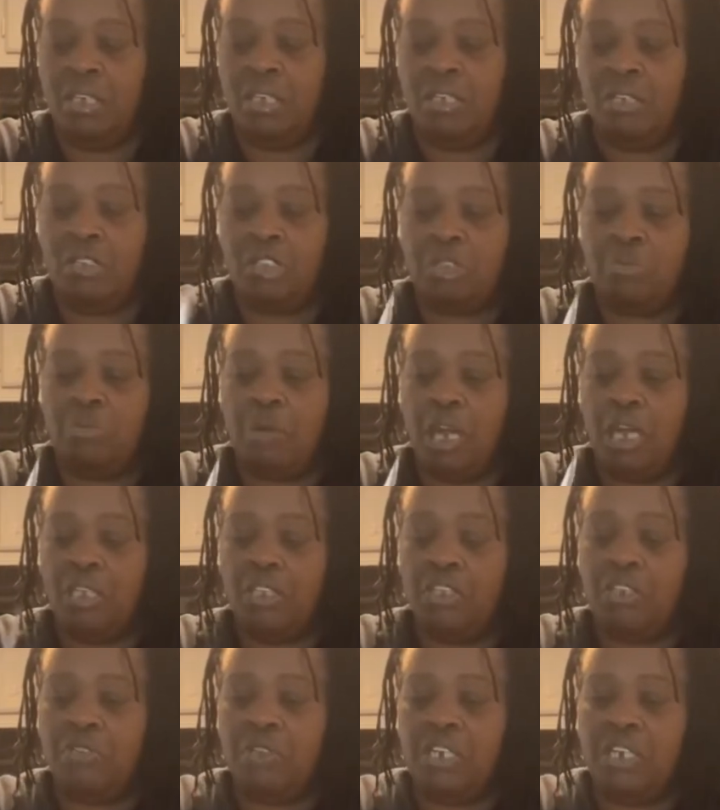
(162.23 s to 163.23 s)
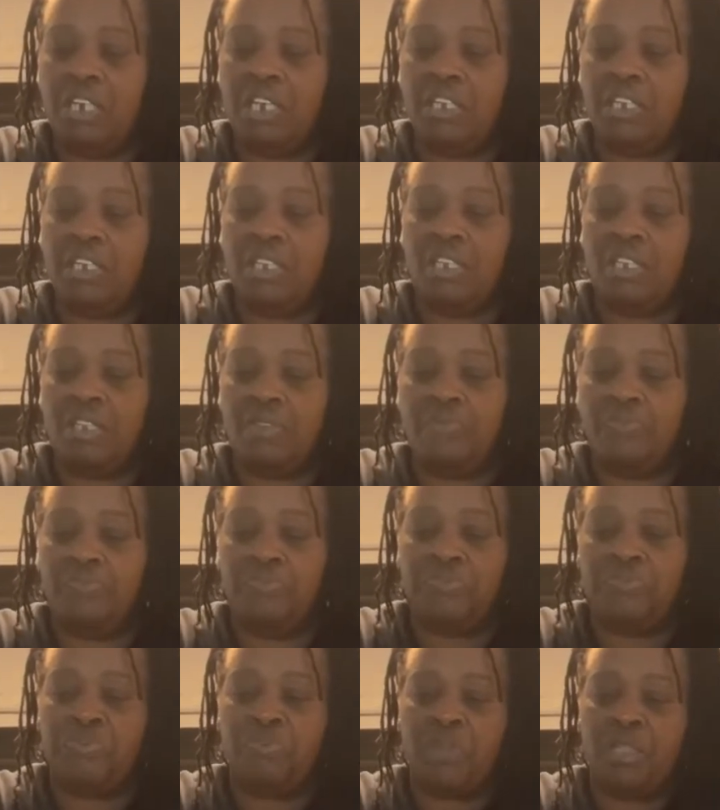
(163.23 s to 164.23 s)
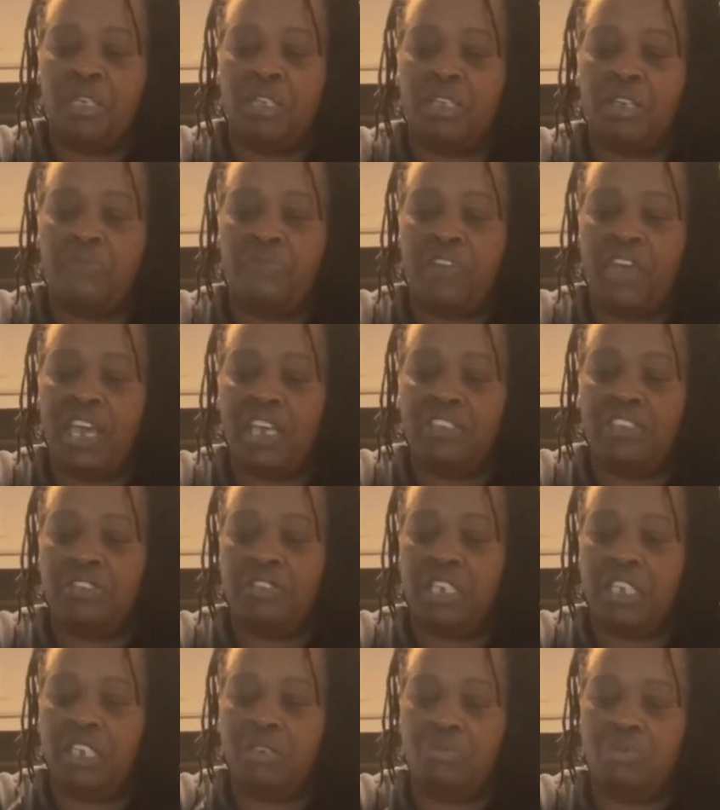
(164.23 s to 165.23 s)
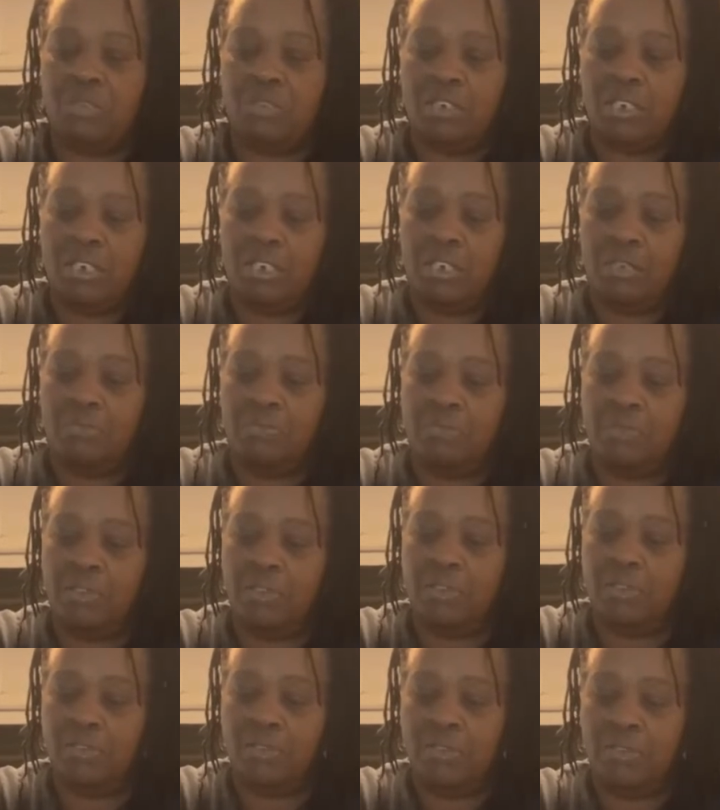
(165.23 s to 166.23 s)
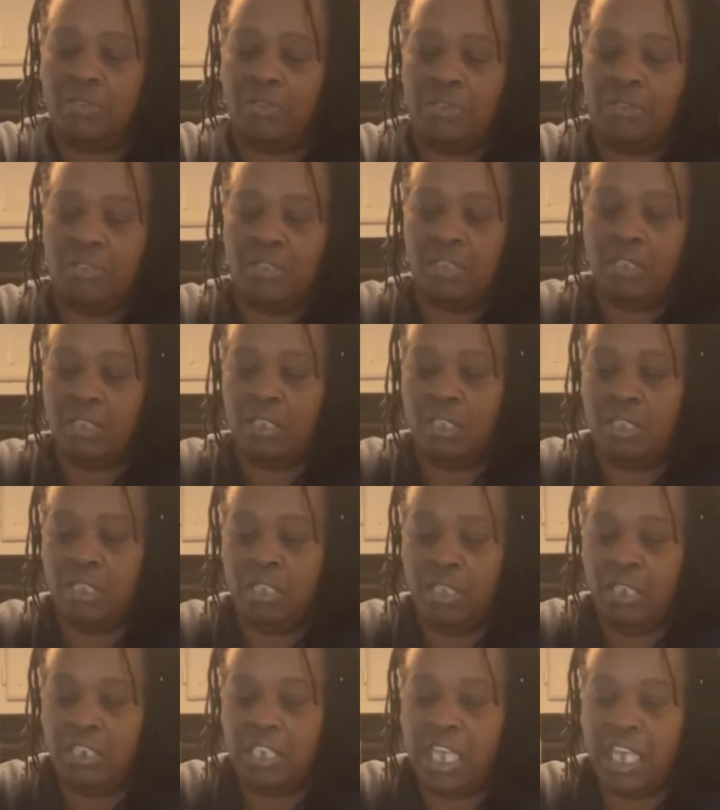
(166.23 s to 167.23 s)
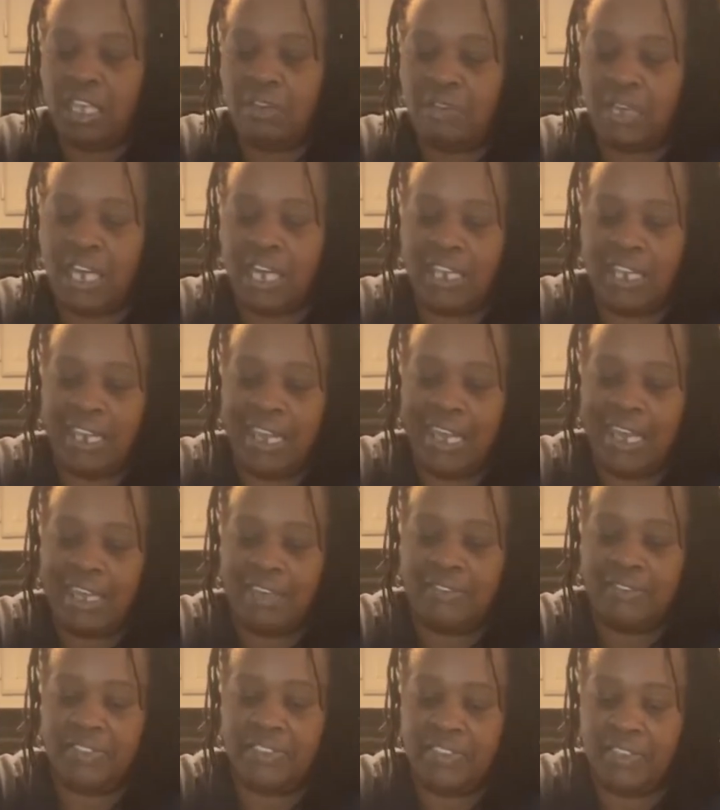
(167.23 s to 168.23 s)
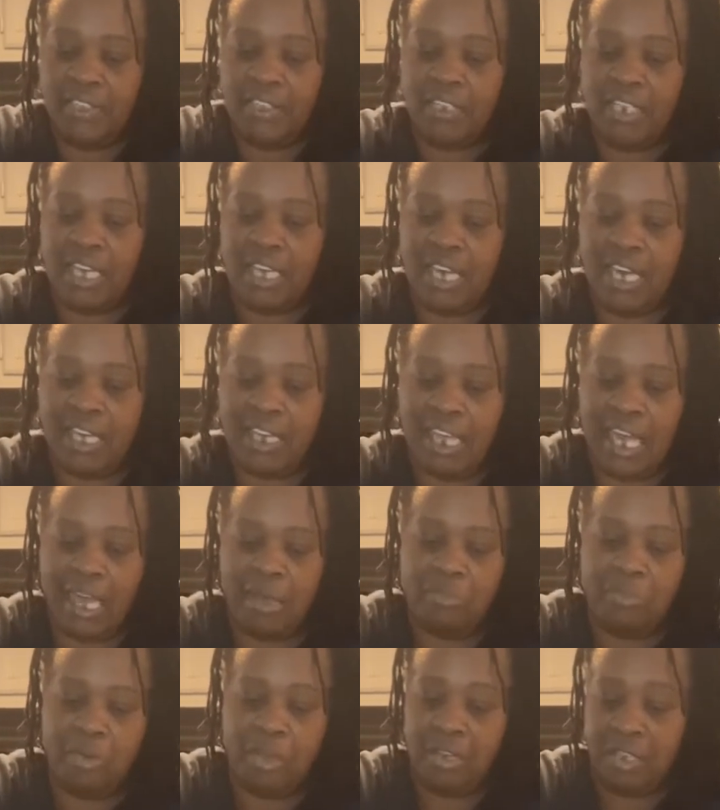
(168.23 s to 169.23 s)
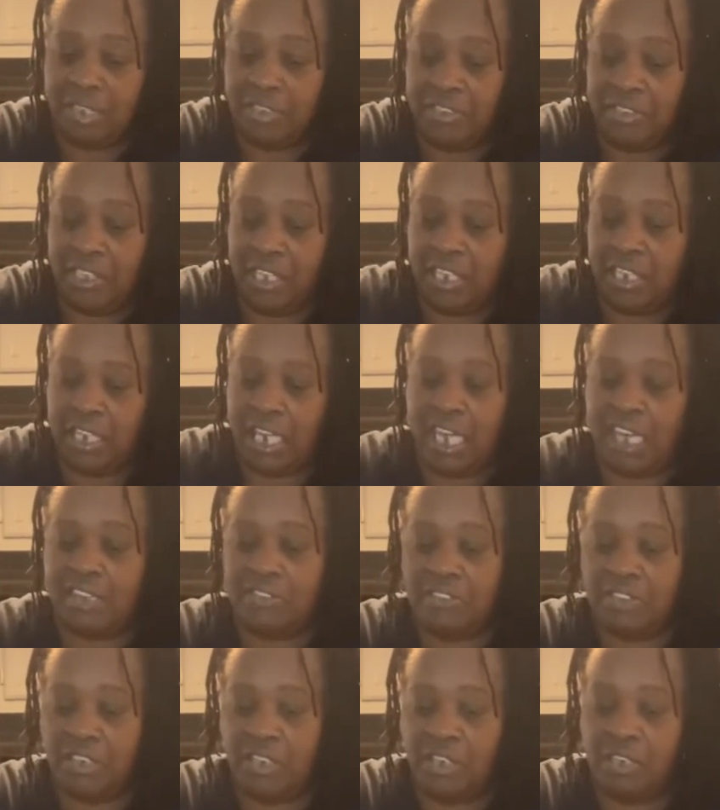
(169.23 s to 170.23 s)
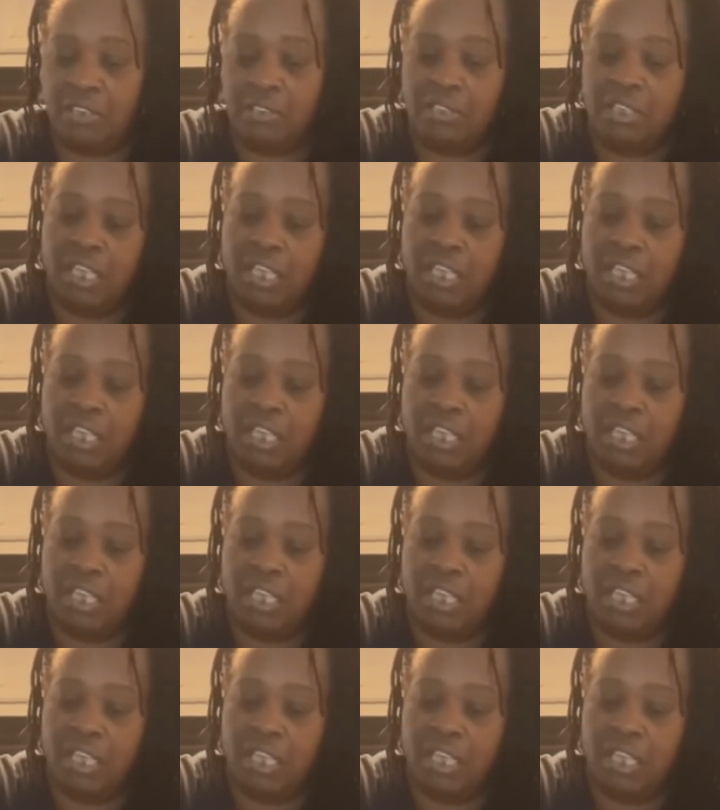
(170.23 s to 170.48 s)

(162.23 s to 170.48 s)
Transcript: The smaller you cut it, the faster it will. They don't got knives. Now I brought a set of knives, y'all.